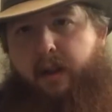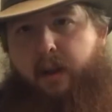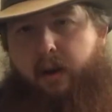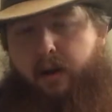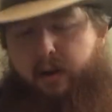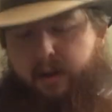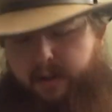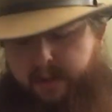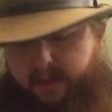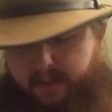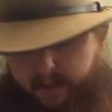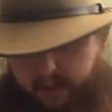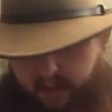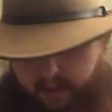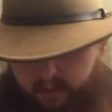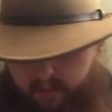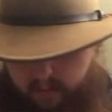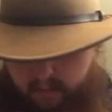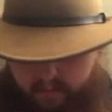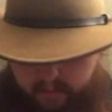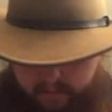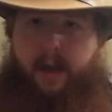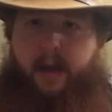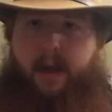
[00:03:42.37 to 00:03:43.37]
largest
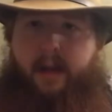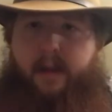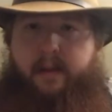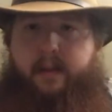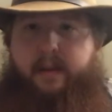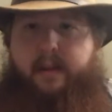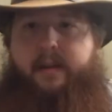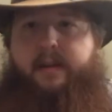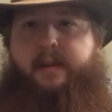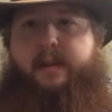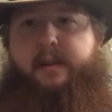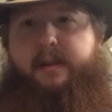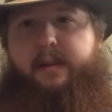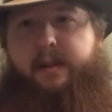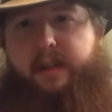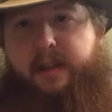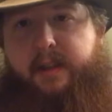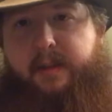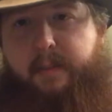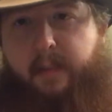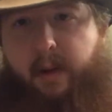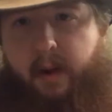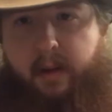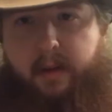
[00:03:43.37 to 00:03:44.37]
needle and this is the
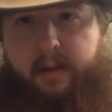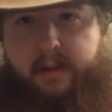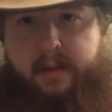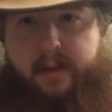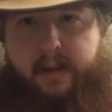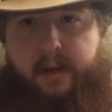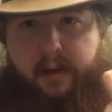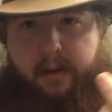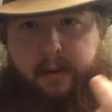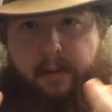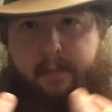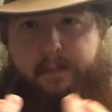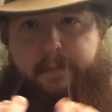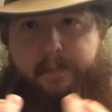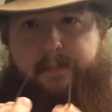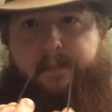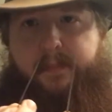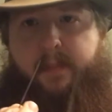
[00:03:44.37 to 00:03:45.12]
smallest needle.